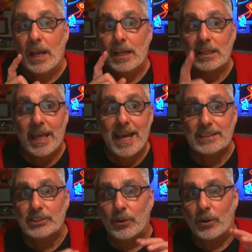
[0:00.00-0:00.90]

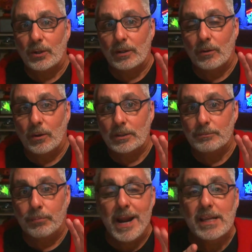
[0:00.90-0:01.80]
glass or
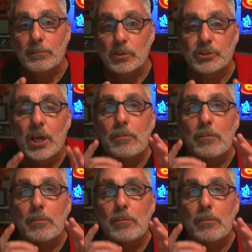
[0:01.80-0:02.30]
breakables,